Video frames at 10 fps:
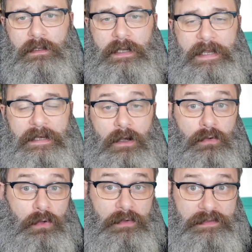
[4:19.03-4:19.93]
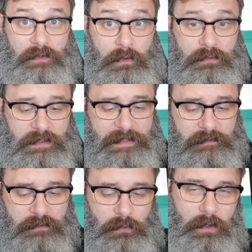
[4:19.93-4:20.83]
and I'll call this
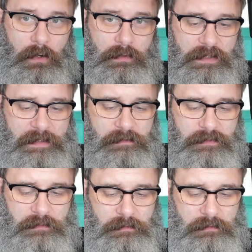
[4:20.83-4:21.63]
Opencloud or Ocloud.